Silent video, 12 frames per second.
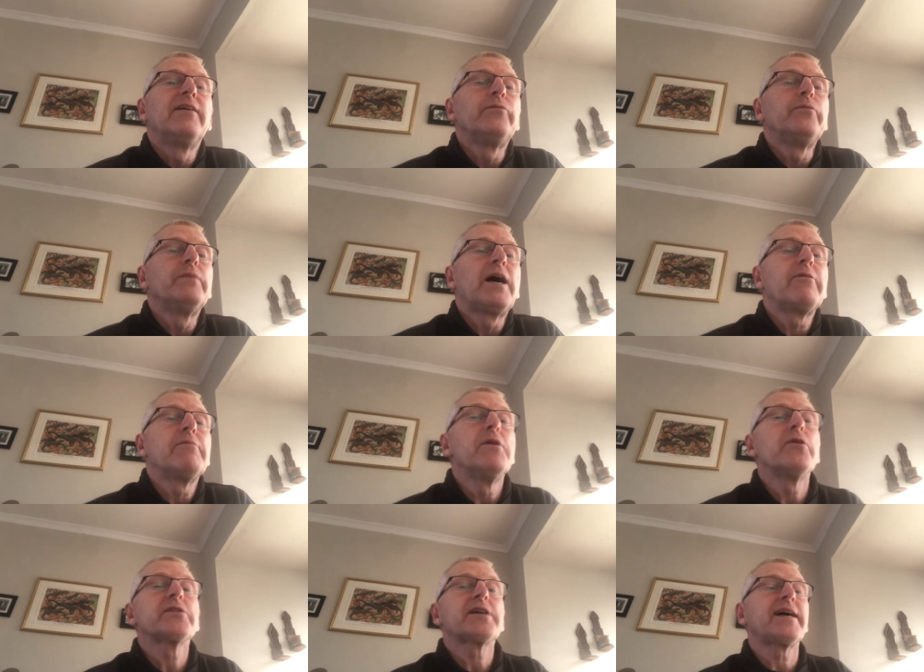Our
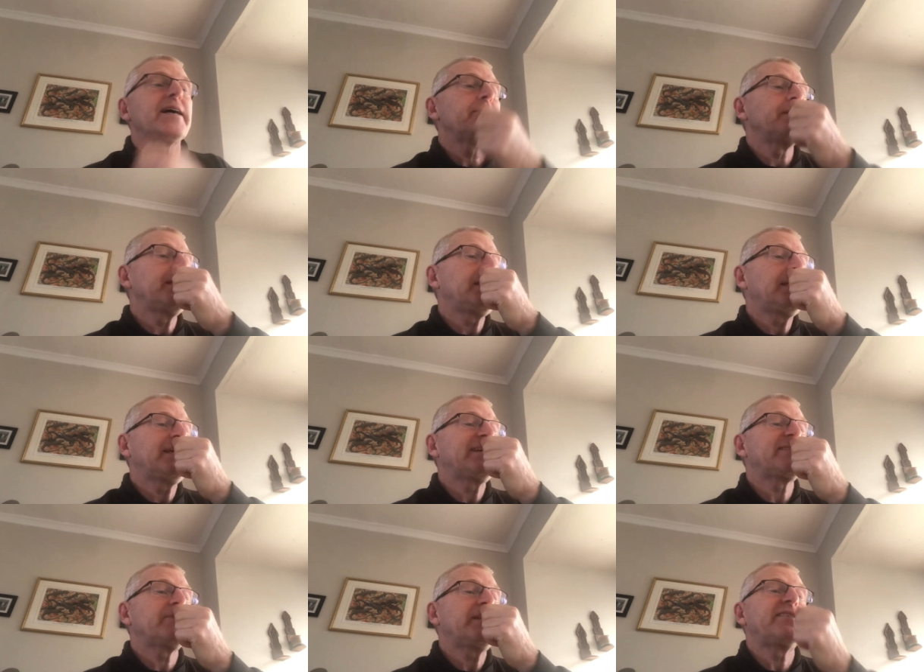mowers are hibernating. As
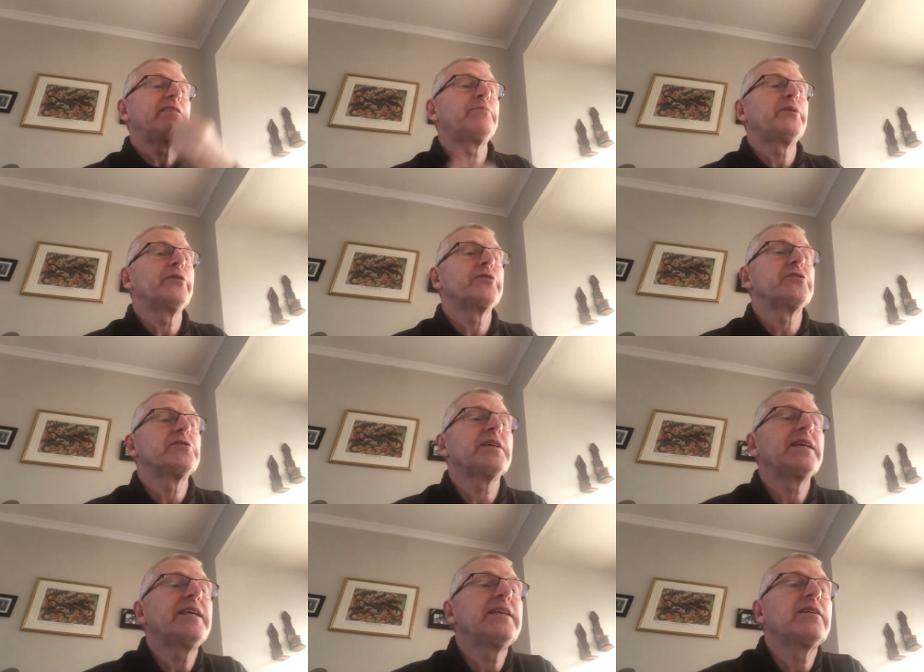winter approaches, the
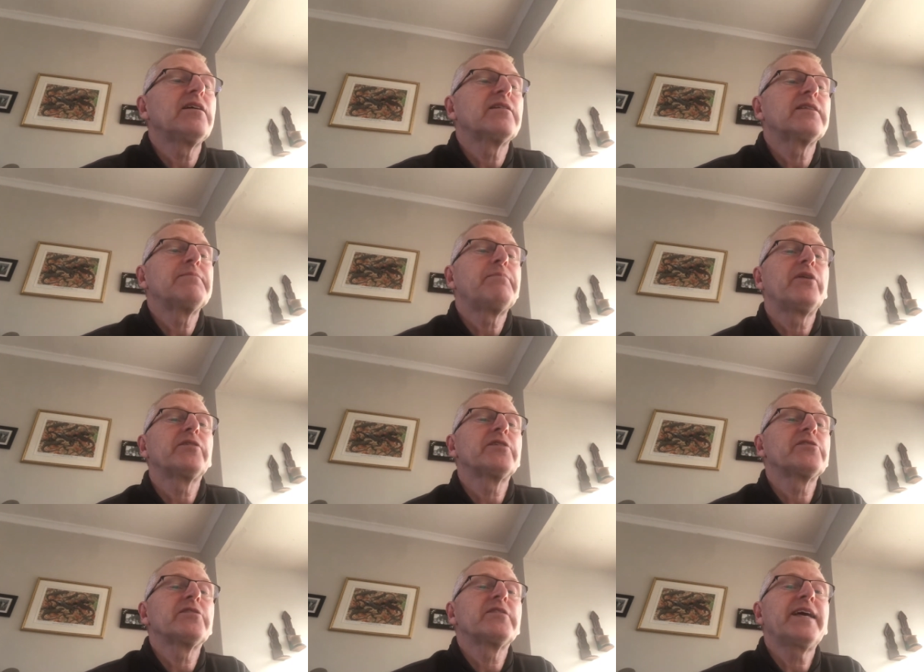keen gardener ponders
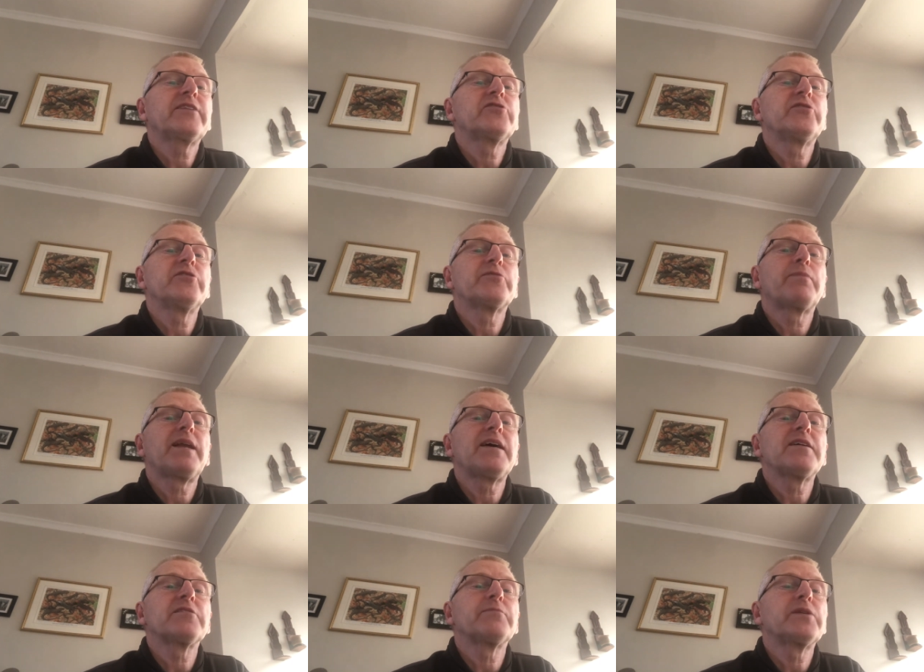on next year's
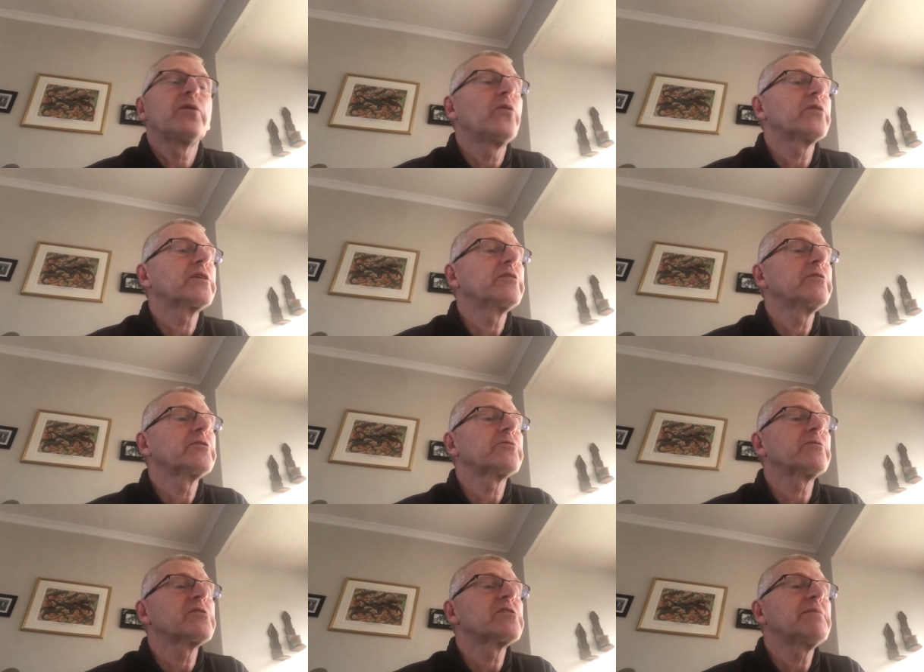plans, but horticultural
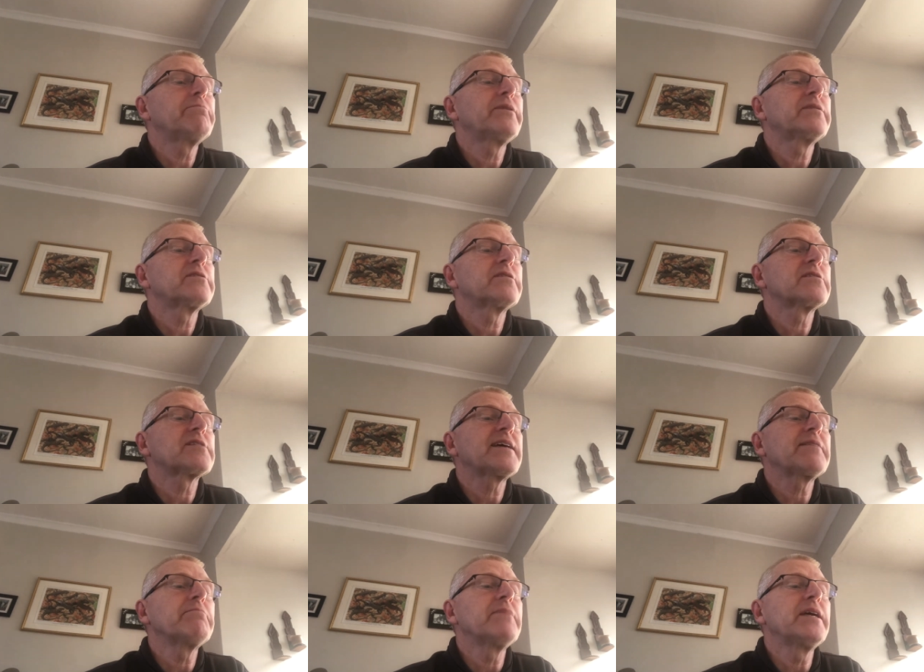simpletons like
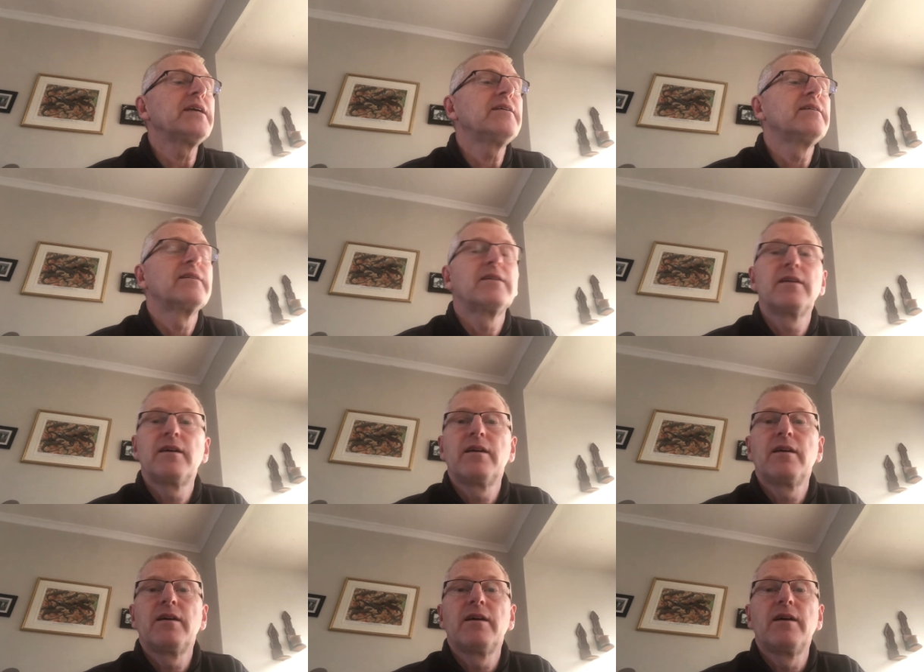me,
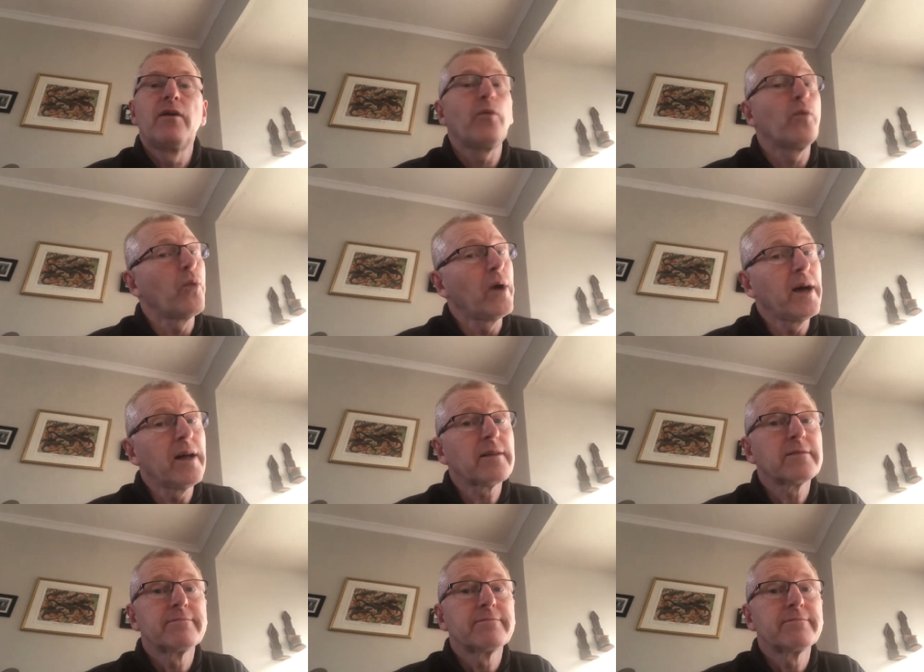well,